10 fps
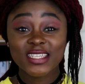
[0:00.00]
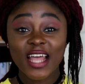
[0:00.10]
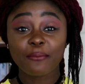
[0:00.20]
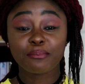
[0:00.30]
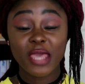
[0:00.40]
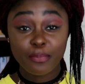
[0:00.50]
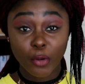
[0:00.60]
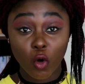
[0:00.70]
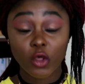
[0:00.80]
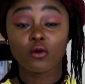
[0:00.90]
at
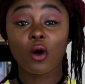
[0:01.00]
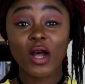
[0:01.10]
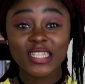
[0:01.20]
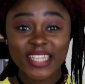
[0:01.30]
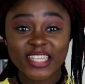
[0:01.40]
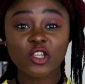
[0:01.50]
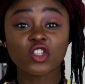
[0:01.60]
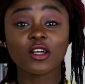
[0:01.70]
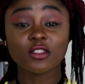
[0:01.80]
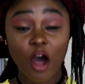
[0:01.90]
people in Rwanda's
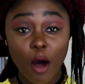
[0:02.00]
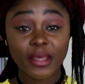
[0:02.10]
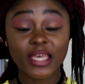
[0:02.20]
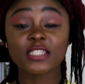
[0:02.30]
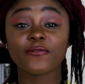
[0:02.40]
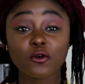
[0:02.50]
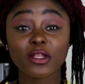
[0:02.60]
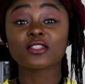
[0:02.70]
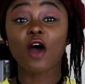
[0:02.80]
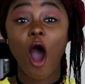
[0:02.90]
social norm is viewed
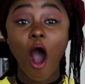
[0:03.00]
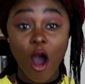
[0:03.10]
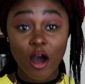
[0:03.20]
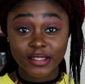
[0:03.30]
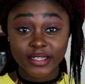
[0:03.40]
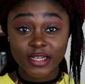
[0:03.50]
as odd.